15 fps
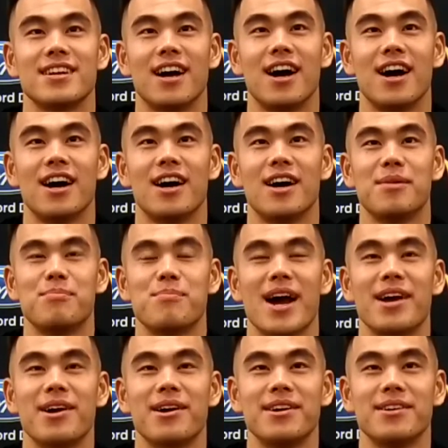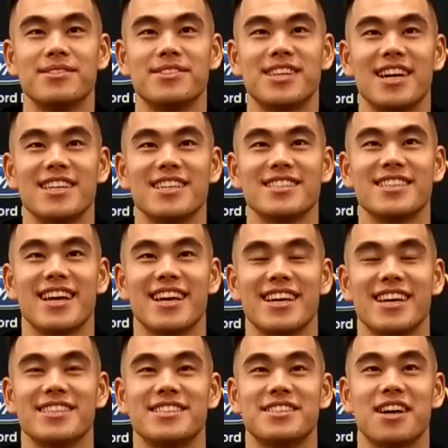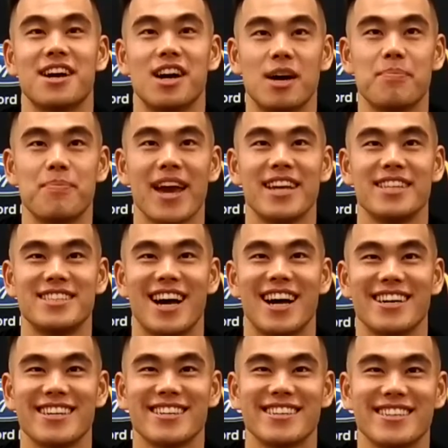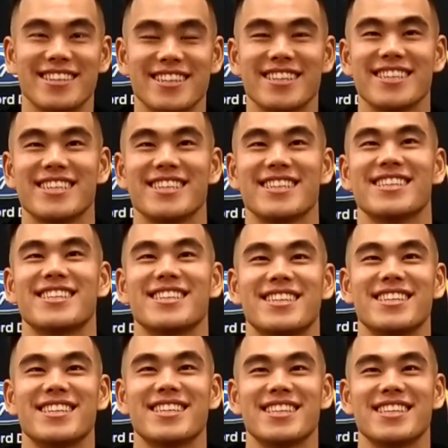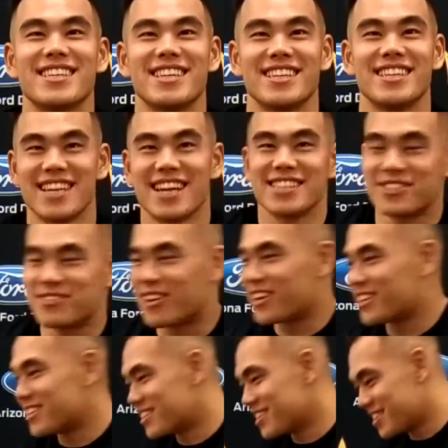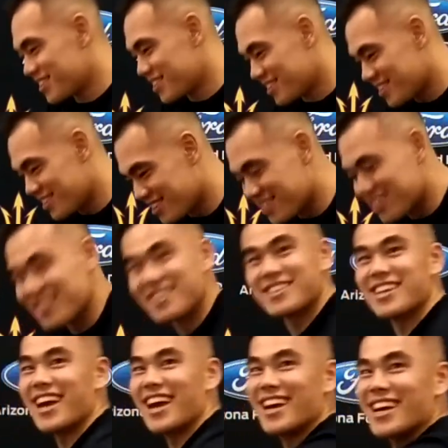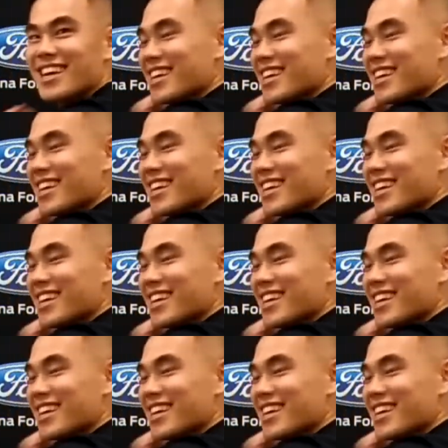My Chinese name is He Peizhang. It's actually right here. Yeah.